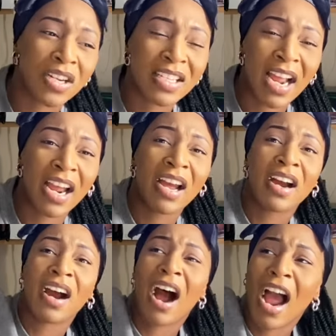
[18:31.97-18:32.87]
It's like,
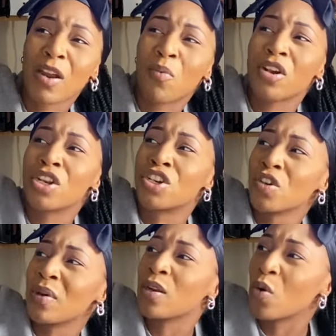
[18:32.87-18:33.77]
I want to
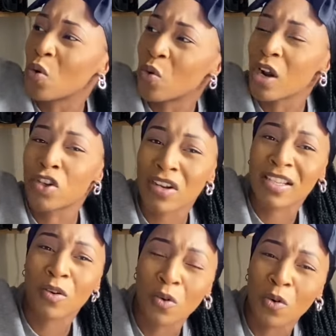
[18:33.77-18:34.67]
do it all, address
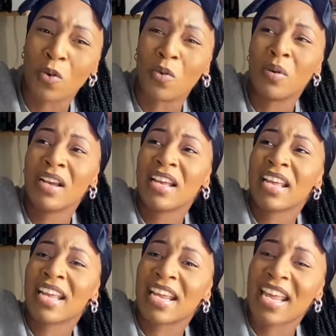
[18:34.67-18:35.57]
it all,
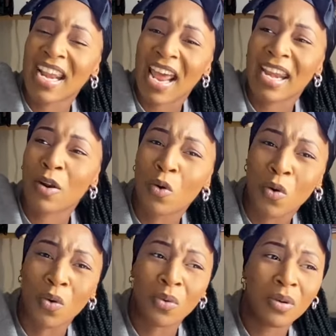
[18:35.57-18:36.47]
get at it
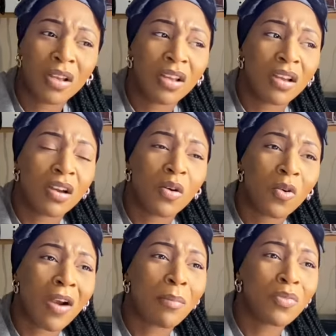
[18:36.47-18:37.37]
all,
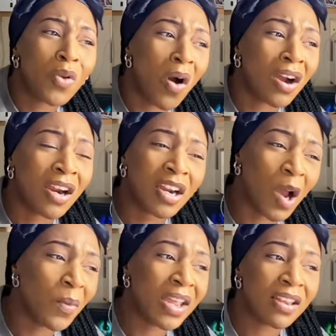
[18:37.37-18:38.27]
or I'm not
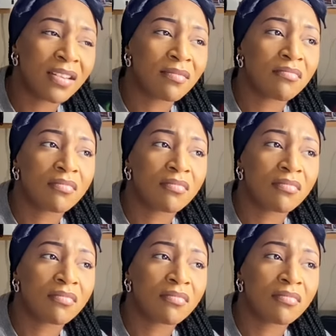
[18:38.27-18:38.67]
going